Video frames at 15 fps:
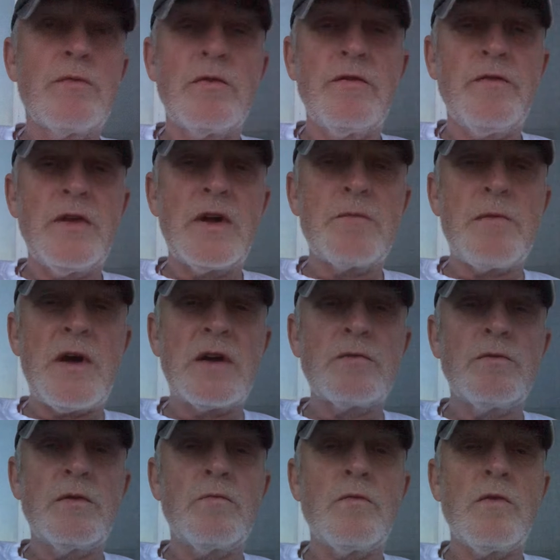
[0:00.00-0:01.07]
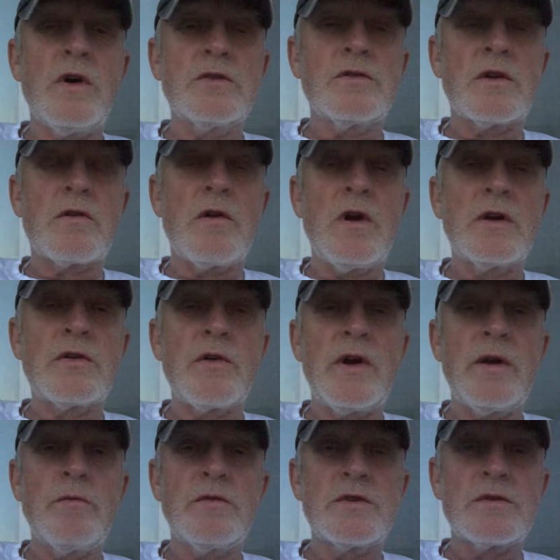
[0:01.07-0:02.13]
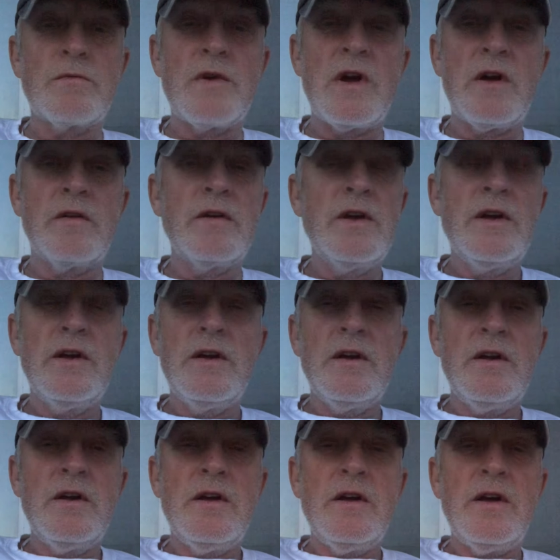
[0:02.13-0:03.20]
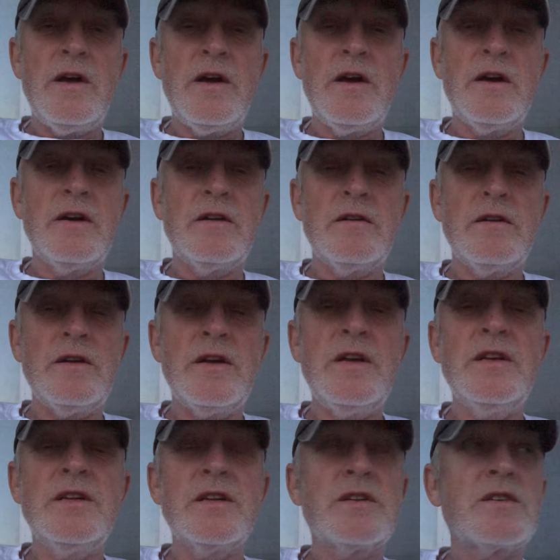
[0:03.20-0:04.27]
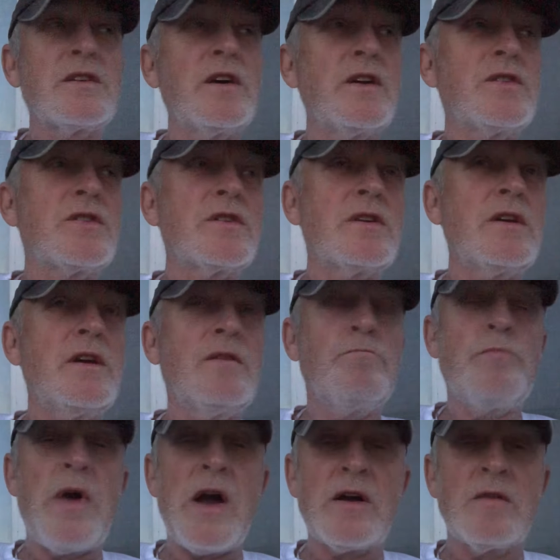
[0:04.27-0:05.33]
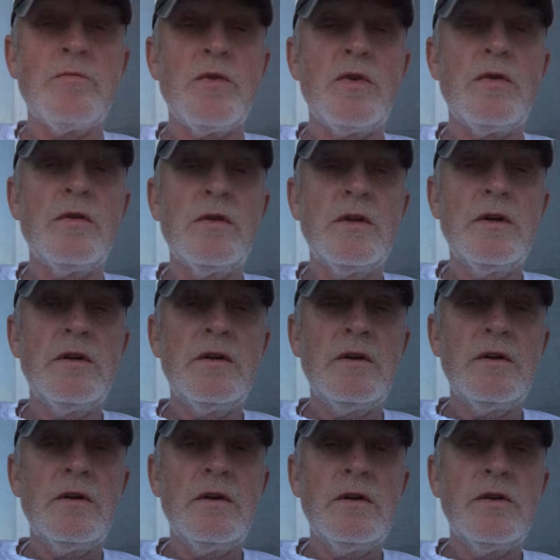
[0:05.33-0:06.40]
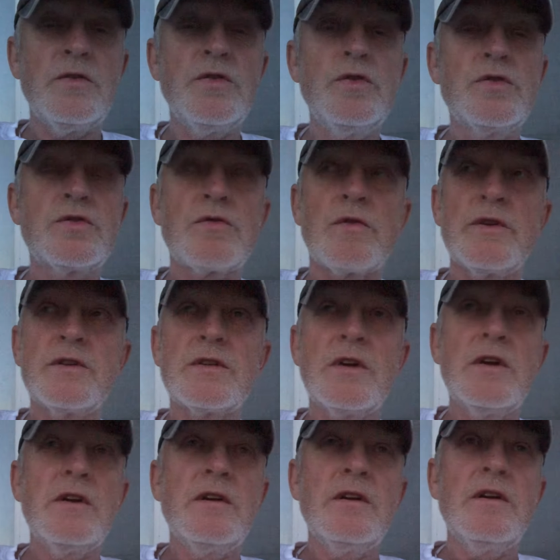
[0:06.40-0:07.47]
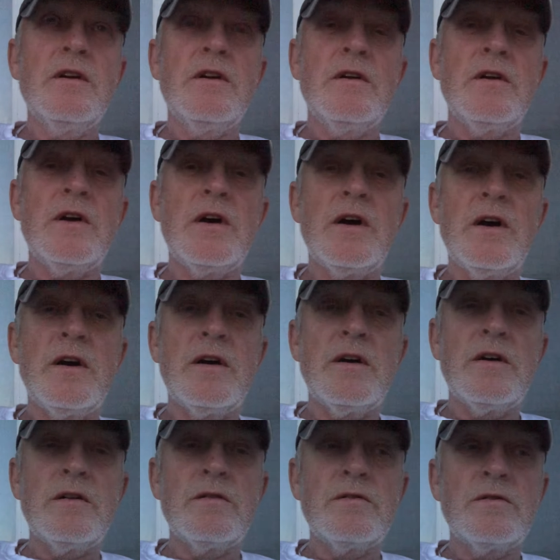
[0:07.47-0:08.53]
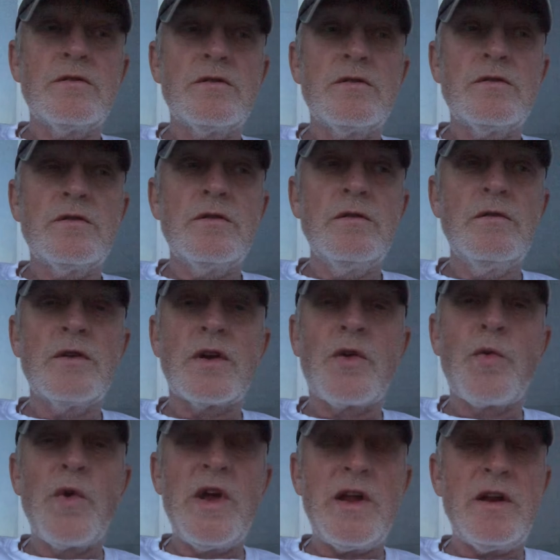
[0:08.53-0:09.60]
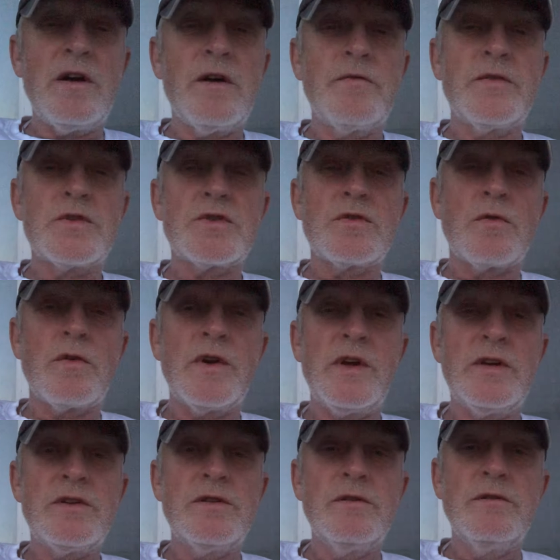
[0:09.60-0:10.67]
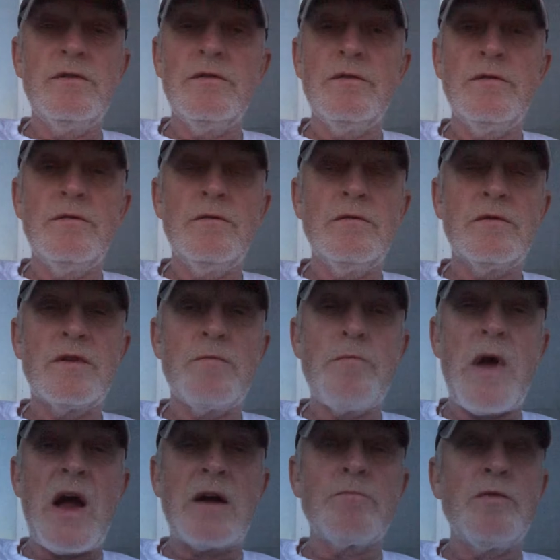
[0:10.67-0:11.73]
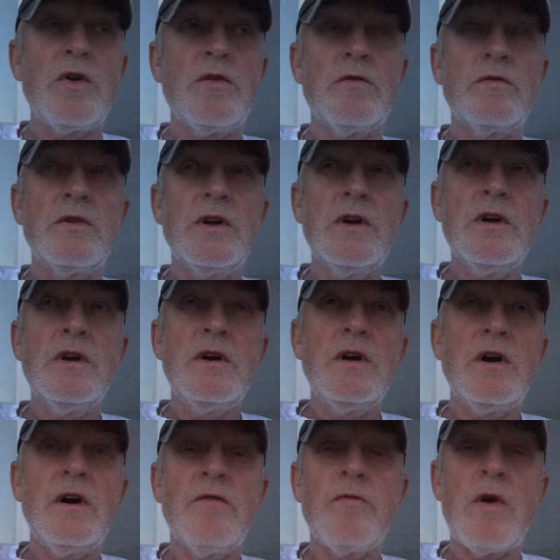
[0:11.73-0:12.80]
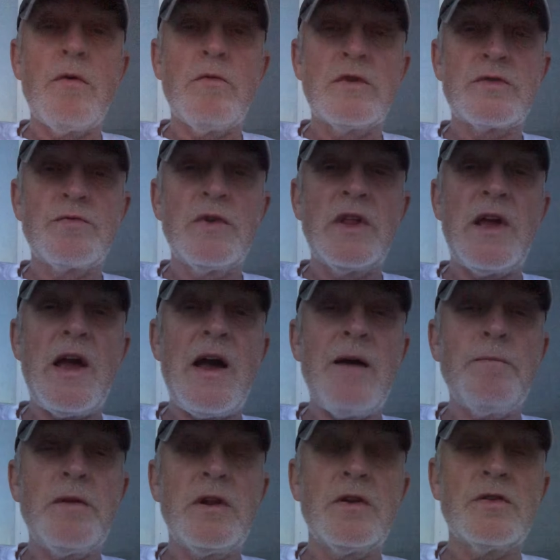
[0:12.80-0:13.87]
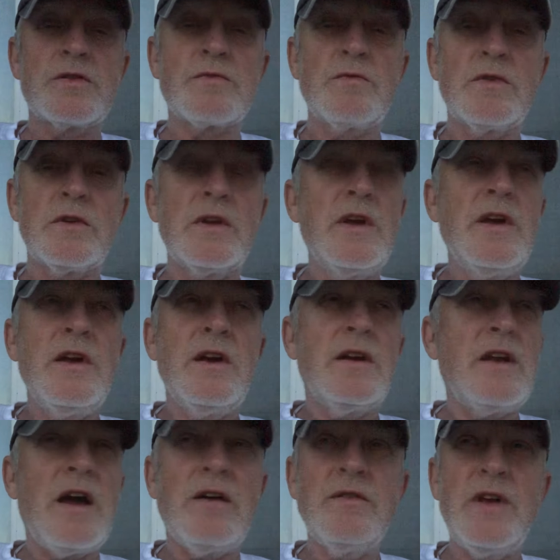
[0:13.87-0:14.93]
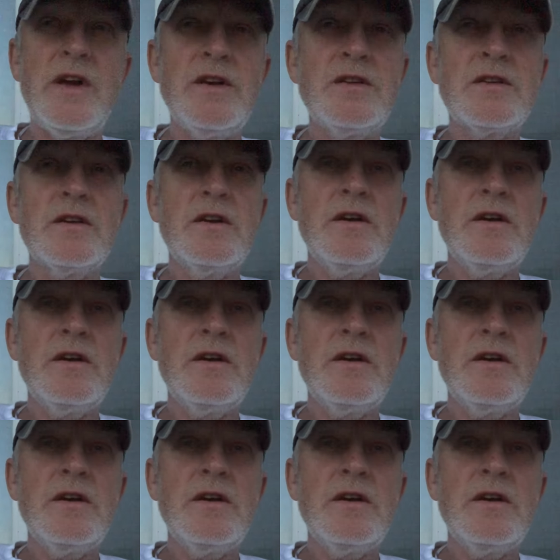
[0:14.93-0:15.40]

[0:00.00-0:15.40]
reflect back when Walter Cronkite was around, and he did such impeccable news stories, to the grit of the story, to the backbone of what was really happening in this world. Nowadays,